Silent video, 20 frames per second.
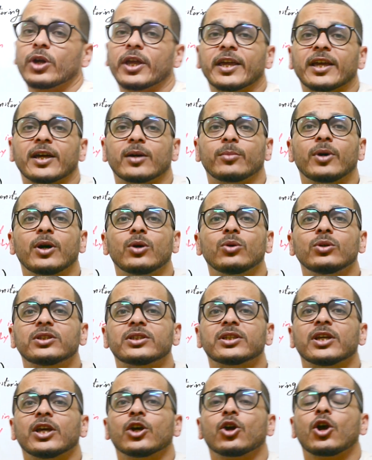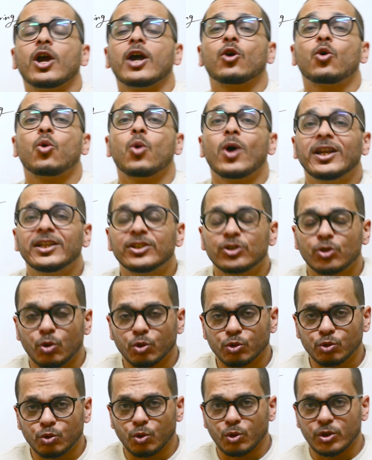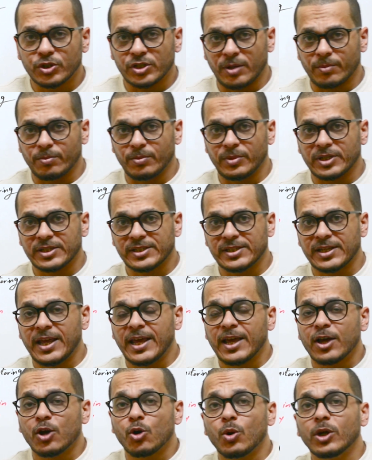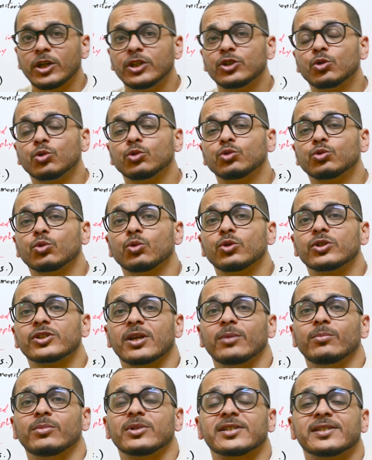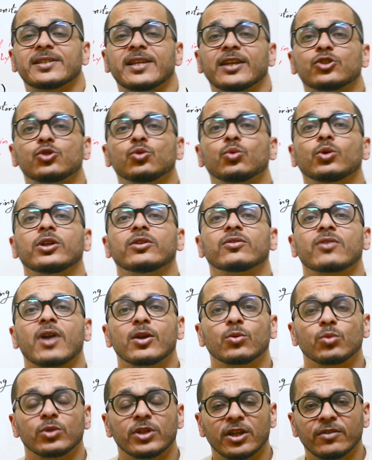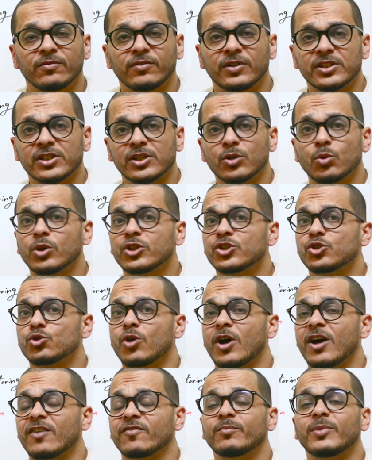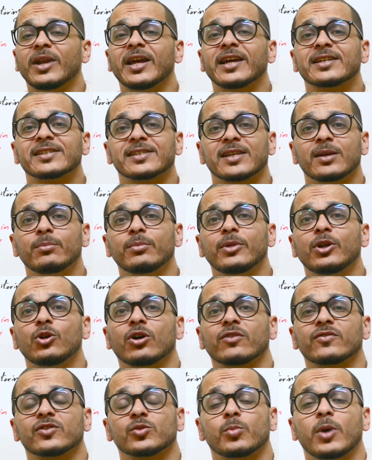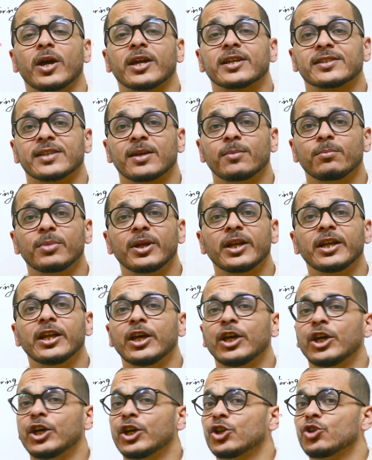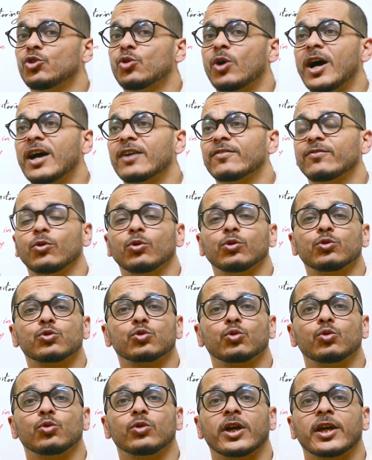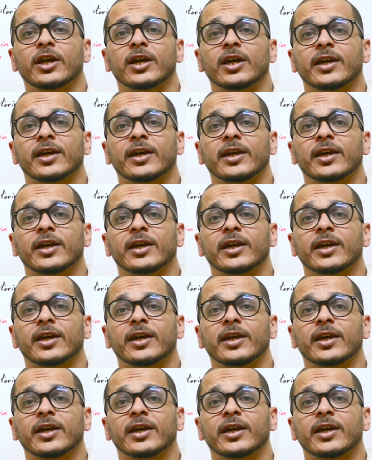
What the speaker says: talking about quality control samples that you will run with every sequence. You have blank sample, you have spike sample, you have also